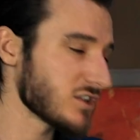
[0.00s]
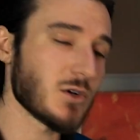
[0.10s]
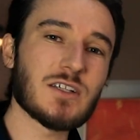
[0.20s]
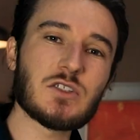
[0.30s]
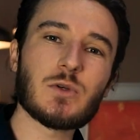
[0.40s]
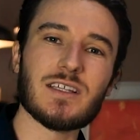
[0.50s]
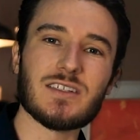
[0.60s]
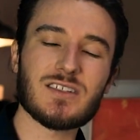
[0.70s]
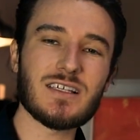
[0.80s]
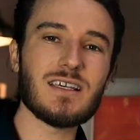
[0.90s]
So as you can
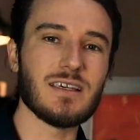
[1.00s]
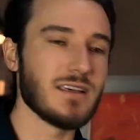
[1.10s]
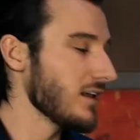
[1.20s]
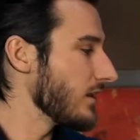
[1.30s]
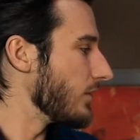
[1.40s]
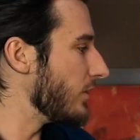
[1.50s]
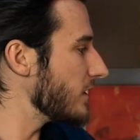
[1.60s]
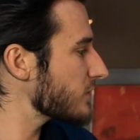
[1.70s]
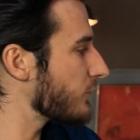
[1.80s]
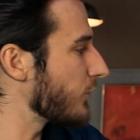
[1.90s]
see,
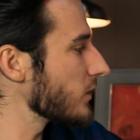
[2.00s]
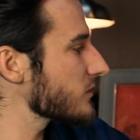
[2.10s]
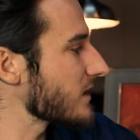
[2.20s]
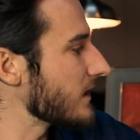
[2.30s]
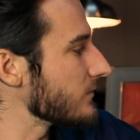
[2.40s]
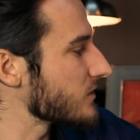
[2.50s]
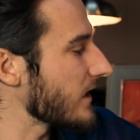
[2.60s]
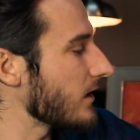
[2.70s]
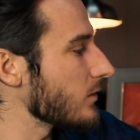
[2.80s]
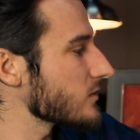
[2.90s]
this first set of
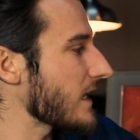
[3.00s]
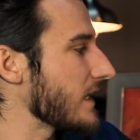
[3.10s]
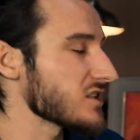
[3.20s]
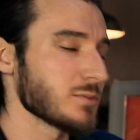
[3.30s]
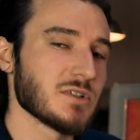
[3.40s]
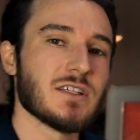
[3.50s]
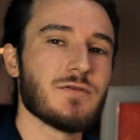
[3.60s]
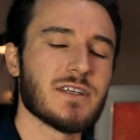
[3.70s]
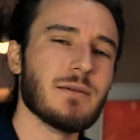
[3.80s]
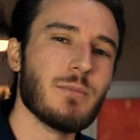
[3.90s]
sounds had a
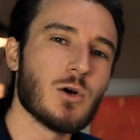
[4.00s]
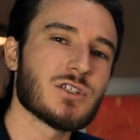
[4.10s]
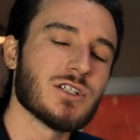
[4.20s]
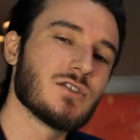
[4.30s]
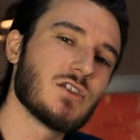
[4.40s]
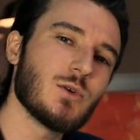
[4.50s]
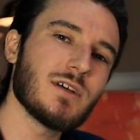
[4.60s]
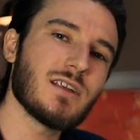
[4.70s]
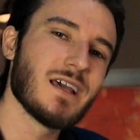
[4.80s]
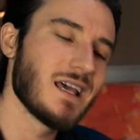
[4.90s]
specific emotion to
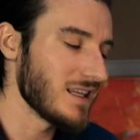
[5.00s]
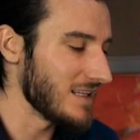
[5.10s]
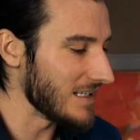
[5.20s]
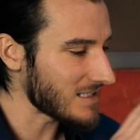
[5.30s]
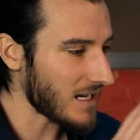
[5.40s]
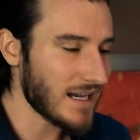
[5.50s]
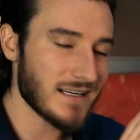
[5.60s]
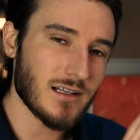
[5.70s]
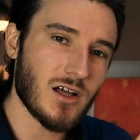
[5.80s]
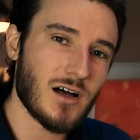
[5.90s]
it that
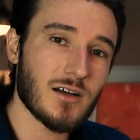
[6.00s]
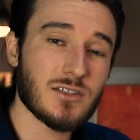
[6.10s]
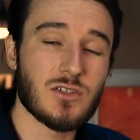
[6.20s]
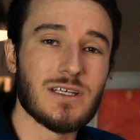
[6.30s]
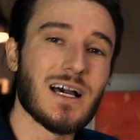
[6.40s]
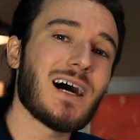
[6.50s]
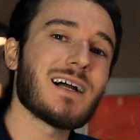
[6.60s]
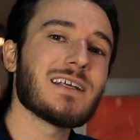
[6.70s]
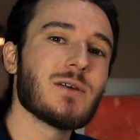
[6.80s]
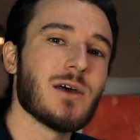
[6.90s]
tied along to the
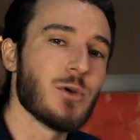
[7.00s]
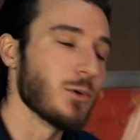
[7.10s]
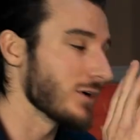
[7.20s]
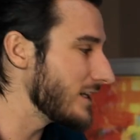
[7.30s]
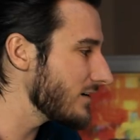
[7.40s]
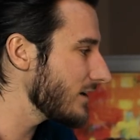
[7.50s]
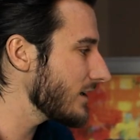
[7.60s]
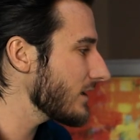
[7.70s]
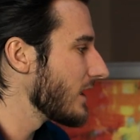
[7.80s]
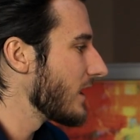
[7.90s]
audio that we were
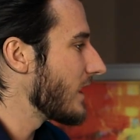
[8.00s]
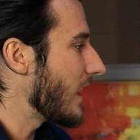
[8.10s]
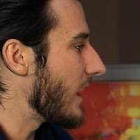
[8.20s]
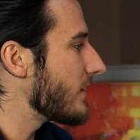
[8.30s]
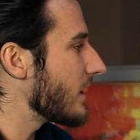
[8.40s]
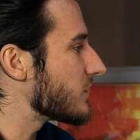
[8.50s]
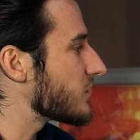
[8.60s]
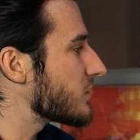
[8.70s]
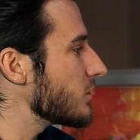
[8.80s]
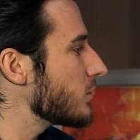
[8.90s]
hearing. And then as
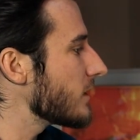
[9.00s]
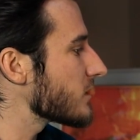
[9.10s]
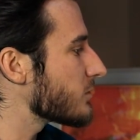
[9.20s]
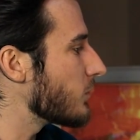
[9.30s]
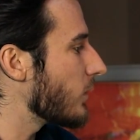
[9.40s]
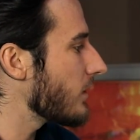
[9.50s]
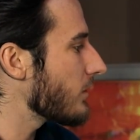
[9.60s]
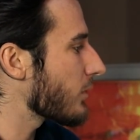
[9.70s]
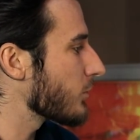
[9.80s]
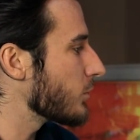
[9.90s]
soon as we
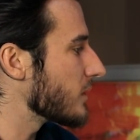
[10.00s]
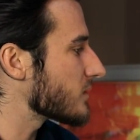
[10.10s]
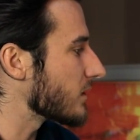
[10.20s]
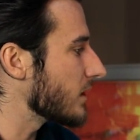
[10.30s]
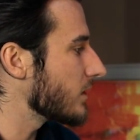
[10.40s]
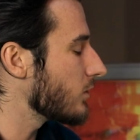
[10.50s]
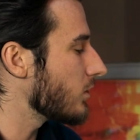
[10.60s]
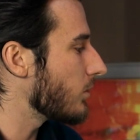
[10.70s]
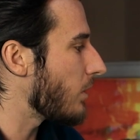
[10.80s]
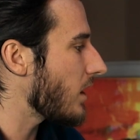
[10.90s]
went through this
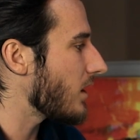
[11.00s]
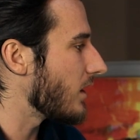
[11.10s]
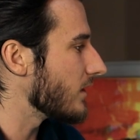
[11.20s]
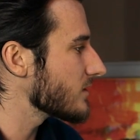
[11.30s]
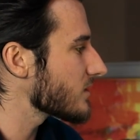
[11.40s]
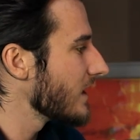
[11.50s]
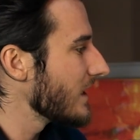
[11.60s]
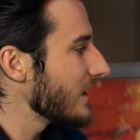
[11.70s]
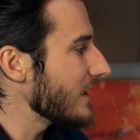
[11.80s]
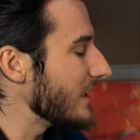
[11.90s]
little pause
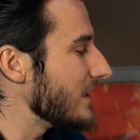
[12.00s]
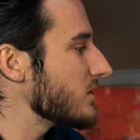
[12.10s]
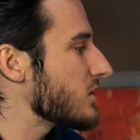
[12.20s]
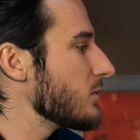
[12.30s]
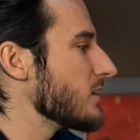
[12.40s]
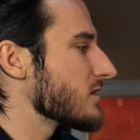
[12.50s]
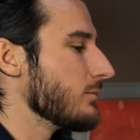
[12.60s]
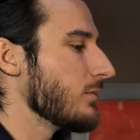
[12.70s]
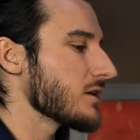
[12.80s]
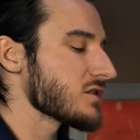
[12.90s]
into this
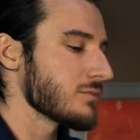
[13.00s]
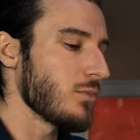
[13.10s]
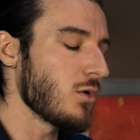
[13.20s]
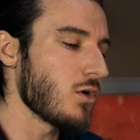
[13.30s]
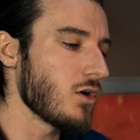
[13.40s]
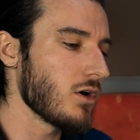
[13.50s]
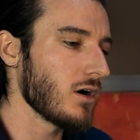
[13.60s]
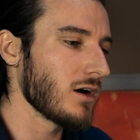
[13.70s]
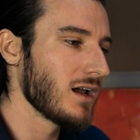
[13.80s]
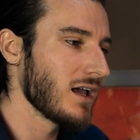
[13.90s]
much
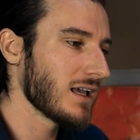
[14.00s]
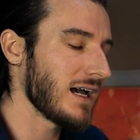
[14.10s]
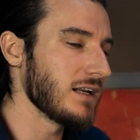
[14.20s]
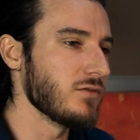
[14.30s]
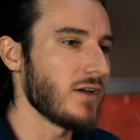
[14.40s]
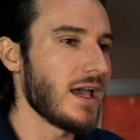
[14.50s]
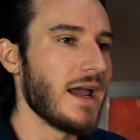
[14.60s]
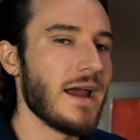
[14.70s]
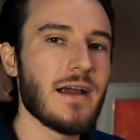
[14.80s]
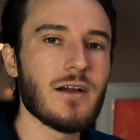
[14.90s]
more kind of
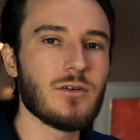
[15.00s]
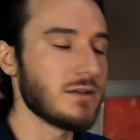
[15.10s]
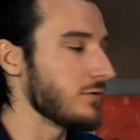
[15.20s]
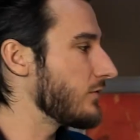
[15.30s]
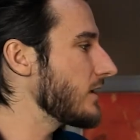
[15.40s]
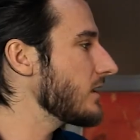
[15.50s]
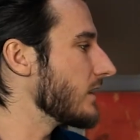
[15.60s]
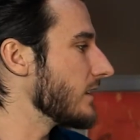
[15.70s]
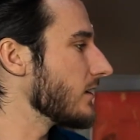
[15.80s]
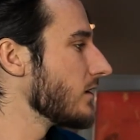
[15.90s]
airy
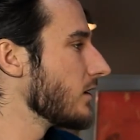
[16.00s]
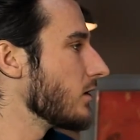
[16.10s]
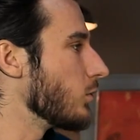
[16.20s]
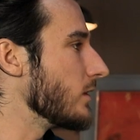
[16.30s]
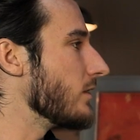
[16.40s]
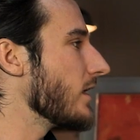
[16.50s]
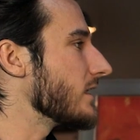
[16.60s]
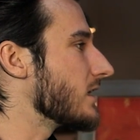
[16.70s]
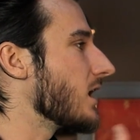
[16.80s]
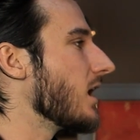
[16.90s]
feeling, we
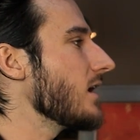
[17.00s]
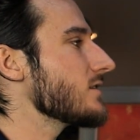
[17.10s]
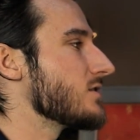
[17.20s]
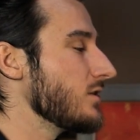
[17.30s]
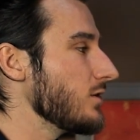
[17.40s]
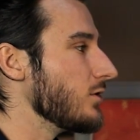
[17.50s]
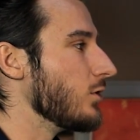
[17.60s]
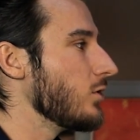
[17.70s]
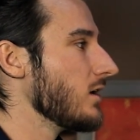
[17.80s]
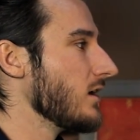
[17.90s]
then cut
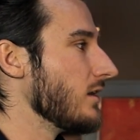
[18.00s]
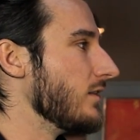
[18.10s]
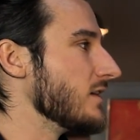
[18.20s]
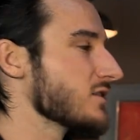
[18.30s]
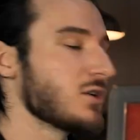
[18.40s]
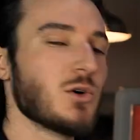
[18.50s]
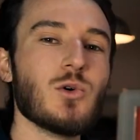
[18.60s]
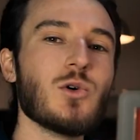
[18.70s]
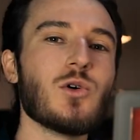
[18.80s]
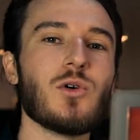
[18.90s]
to this
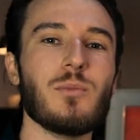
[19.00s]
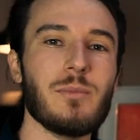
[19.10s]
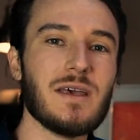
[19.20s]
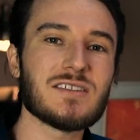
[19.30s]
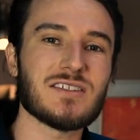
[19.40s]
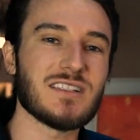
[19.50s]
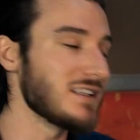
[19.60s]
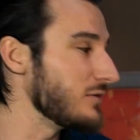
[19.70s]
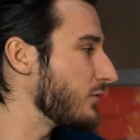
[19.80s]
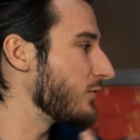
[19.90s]
cool,
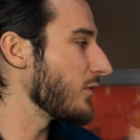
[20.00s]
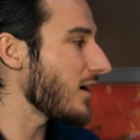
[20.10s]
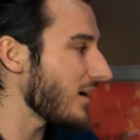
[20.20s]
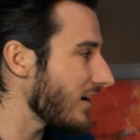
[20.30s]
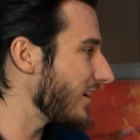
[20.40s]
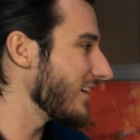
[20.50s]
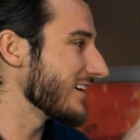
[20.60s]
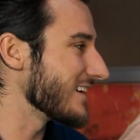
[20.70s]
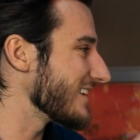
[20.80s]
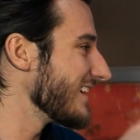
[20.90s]
misty,
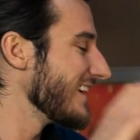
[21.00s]
fog,